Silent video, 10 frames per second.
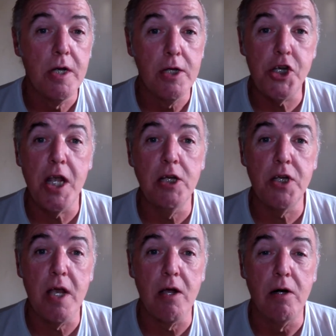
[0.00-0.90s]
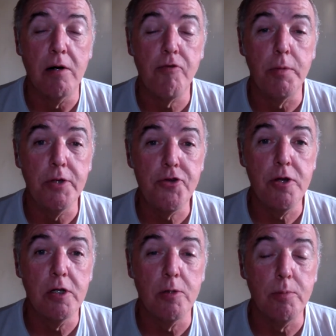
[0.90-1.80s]
changing a car from an internal
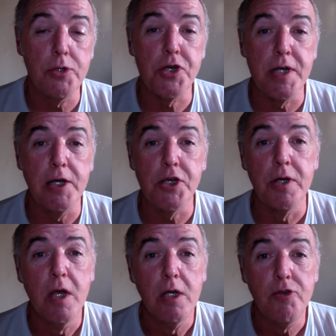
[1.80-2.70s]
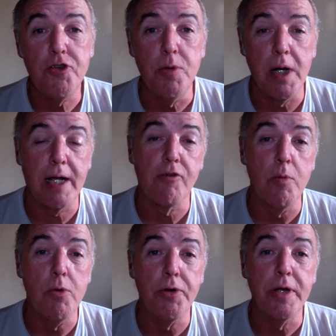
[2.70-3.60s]
combustion engine to an electric
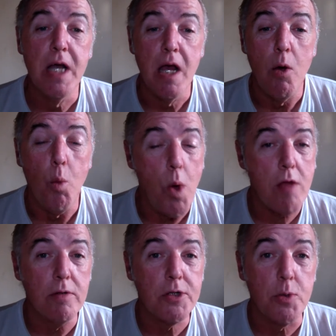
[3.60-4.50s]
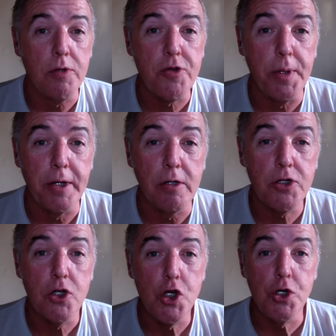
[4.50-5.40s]
motor, whether it's worth doing or not,
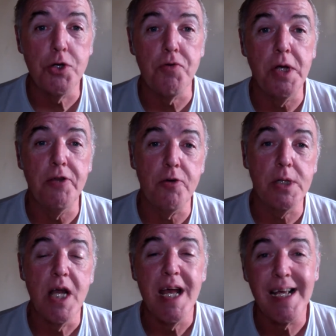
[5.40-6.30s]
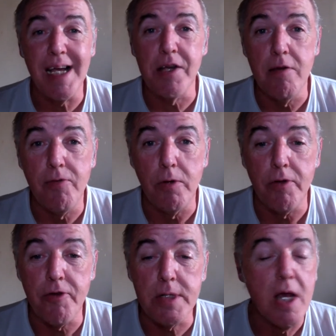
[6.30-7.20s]
should you really do it, can you afford to
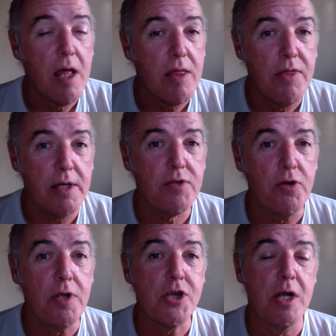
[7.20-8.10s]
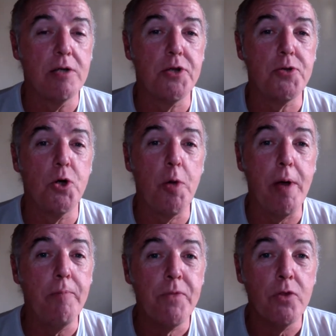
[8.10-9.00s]
do it, that's for other channels to talk
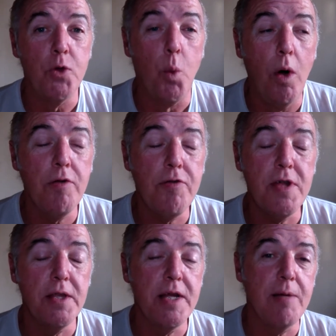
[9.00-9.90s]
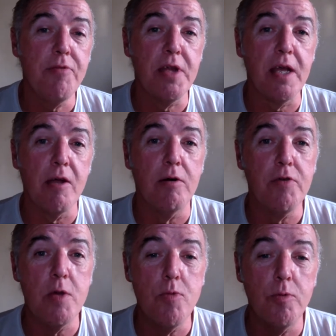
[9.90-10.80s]
about. The one thing that I'm thinking of at
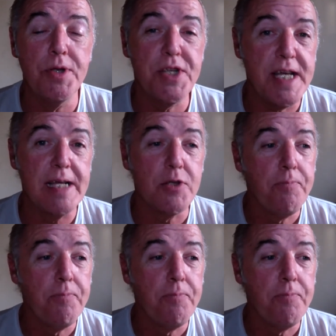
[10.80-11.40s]
the moment is,